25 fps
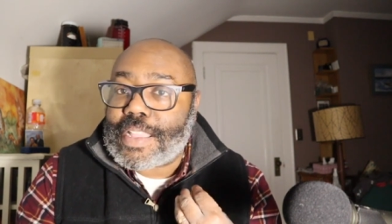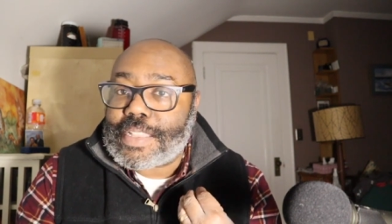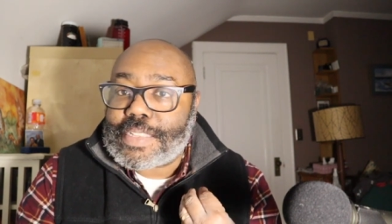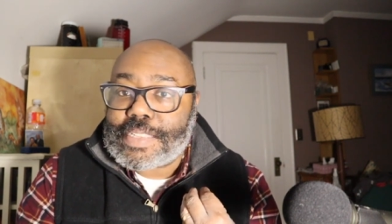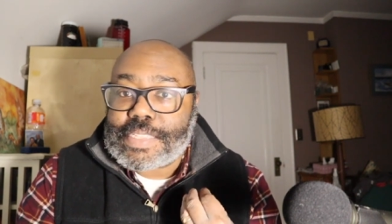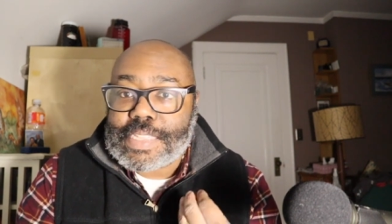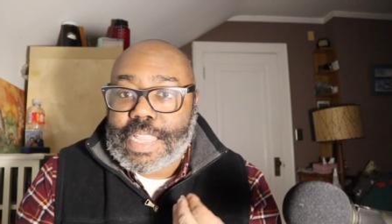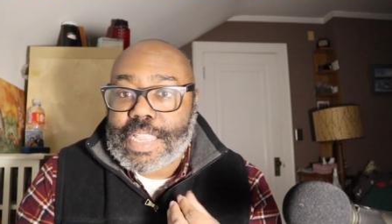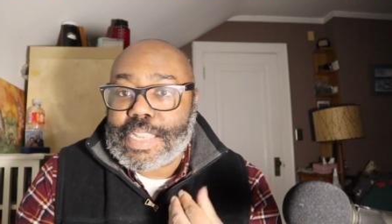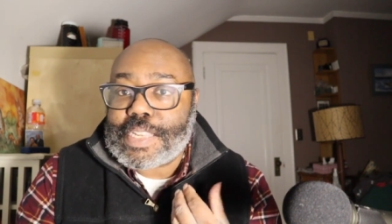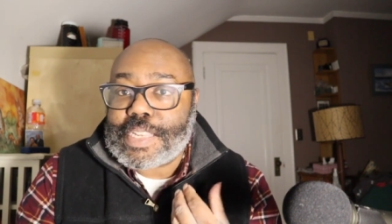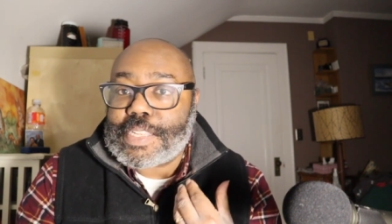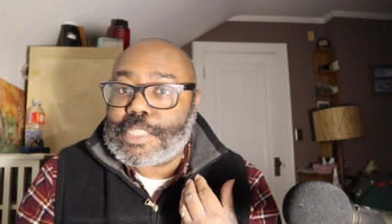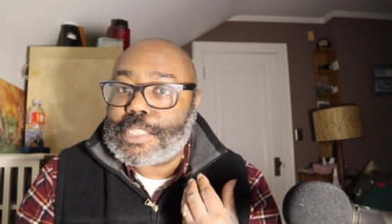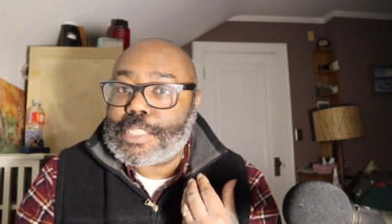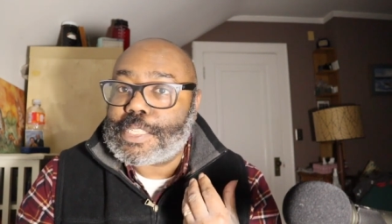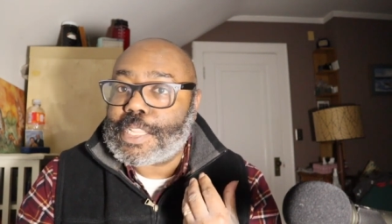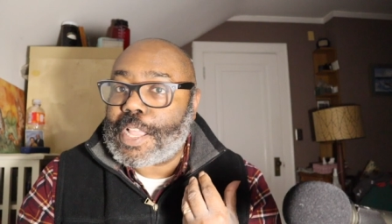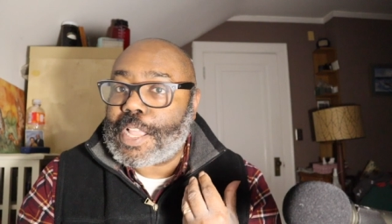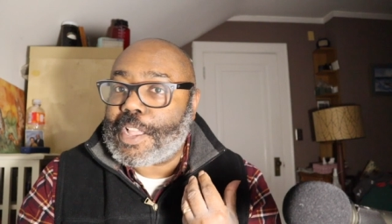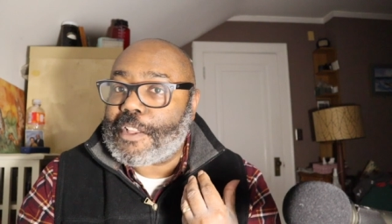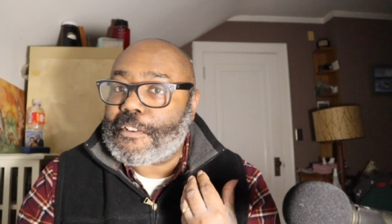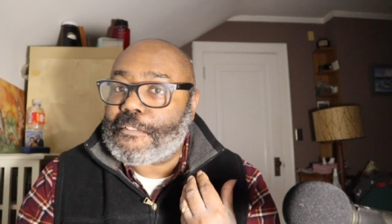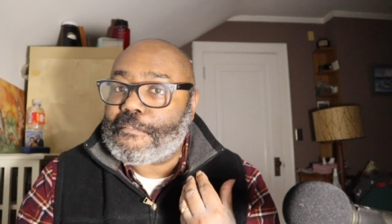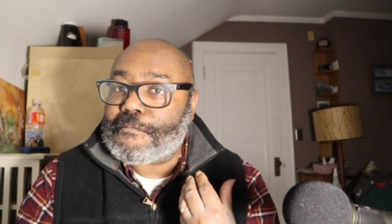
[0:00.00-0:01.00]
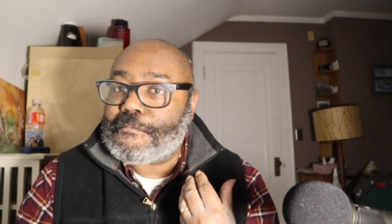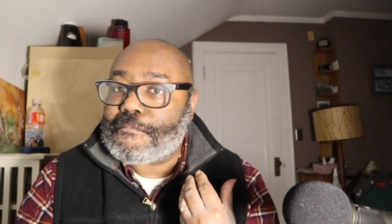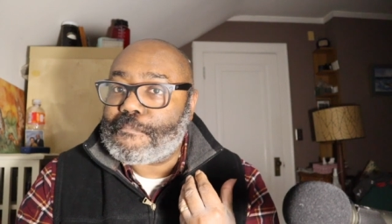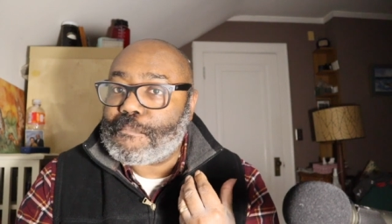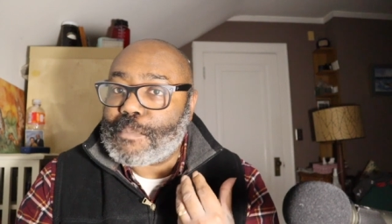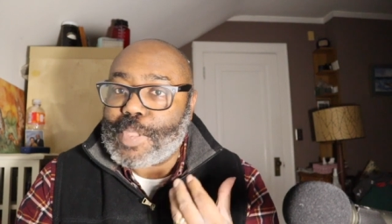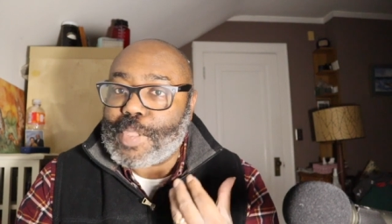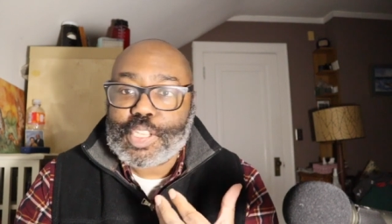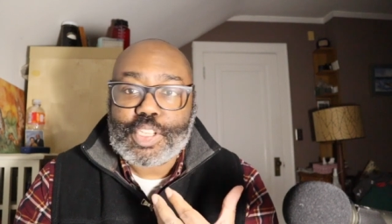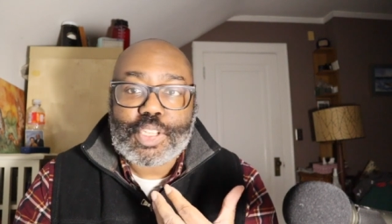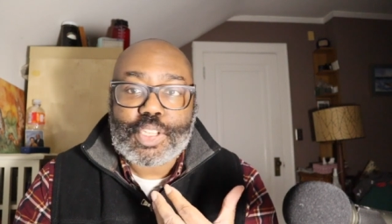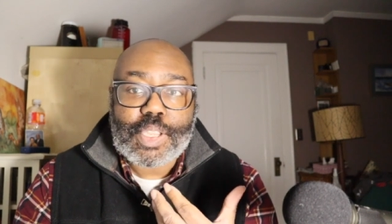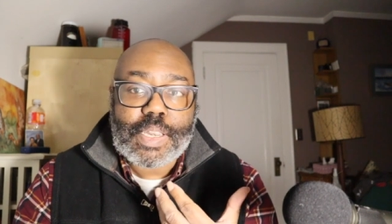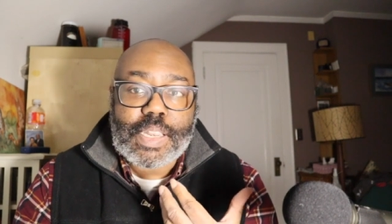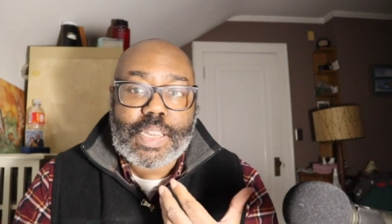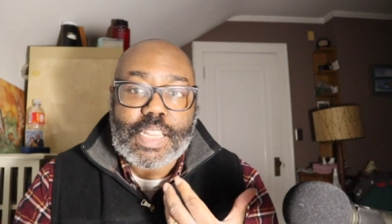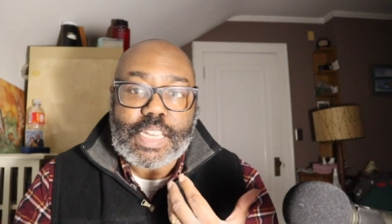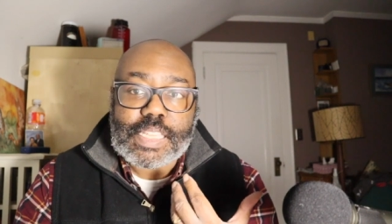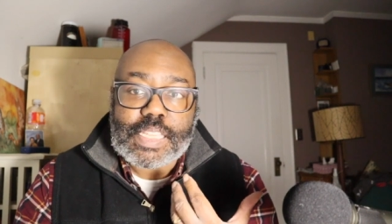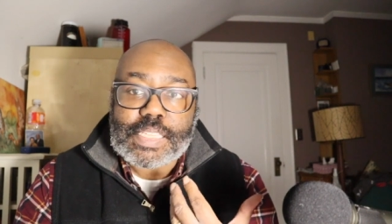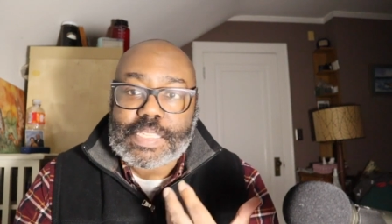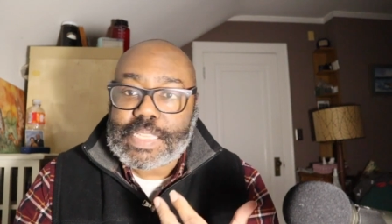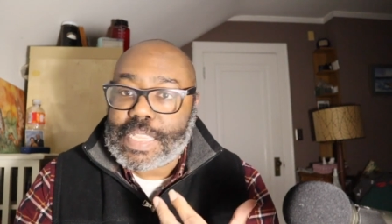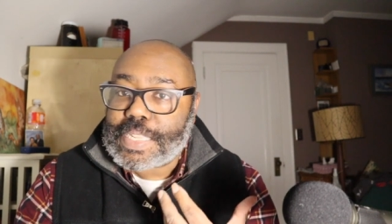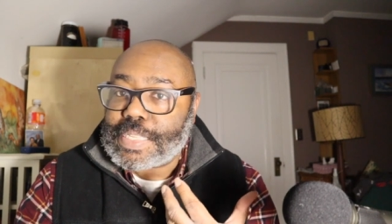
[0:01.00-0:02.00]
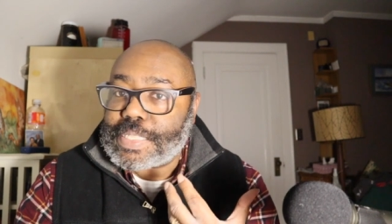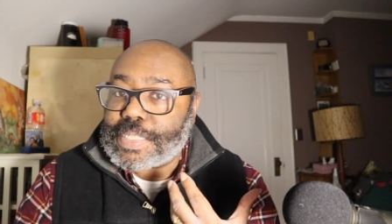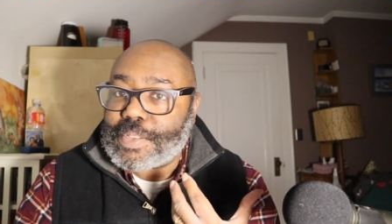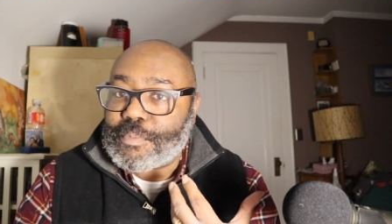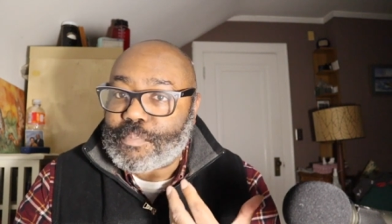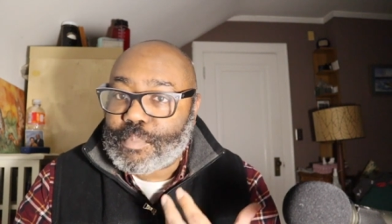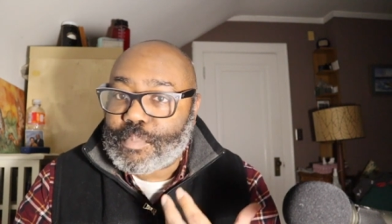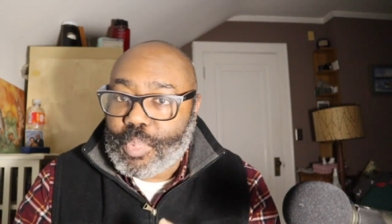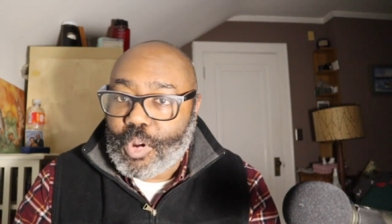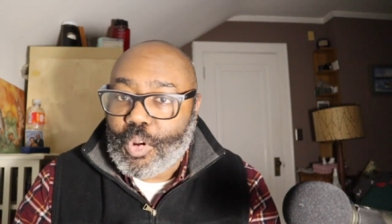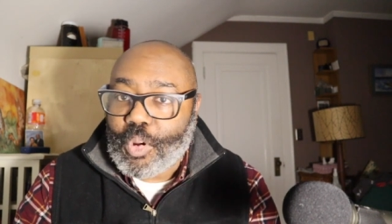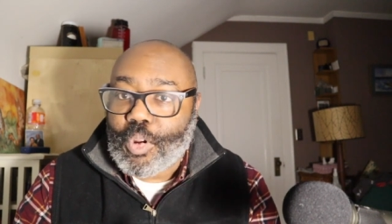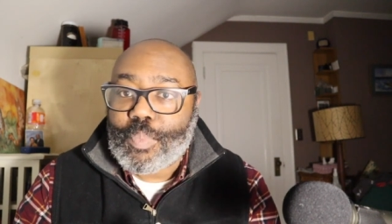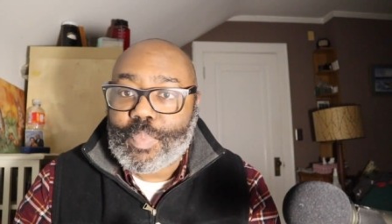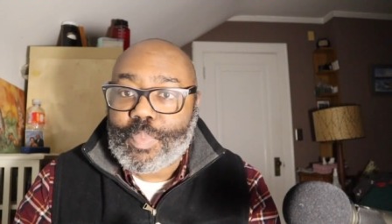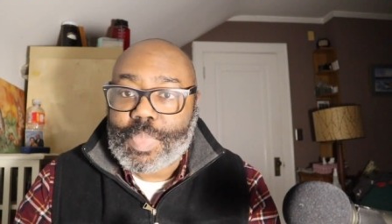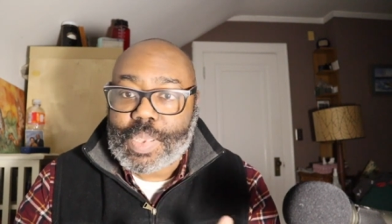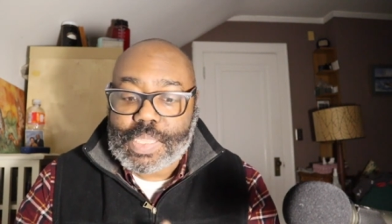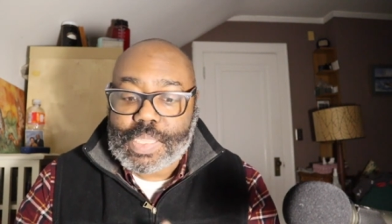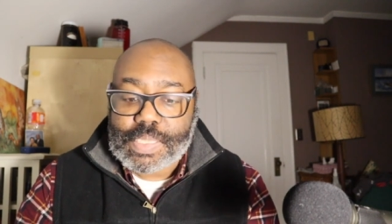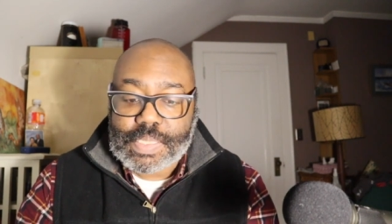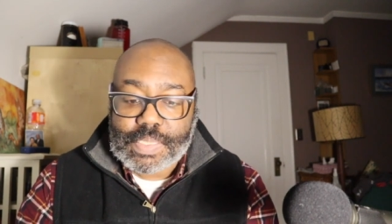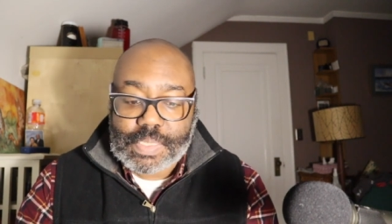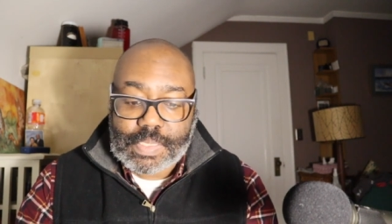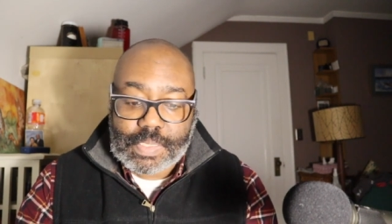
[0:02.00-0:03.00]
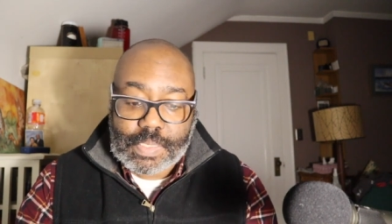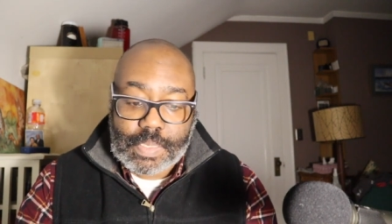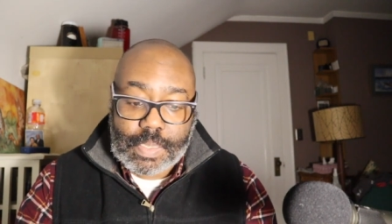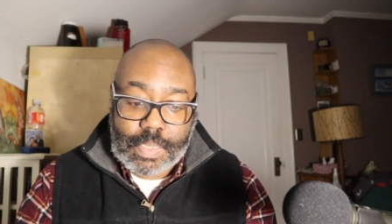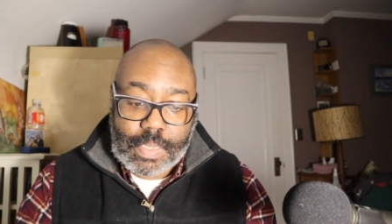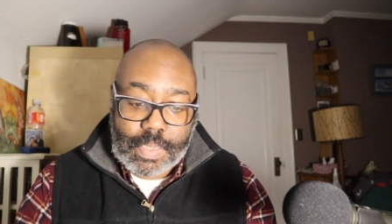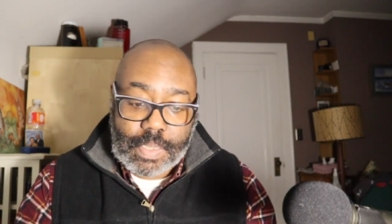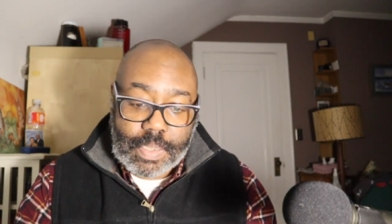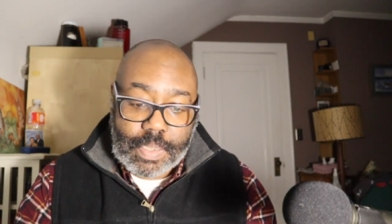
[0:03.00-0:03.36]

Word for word: a sense of mission and a sense of purpose.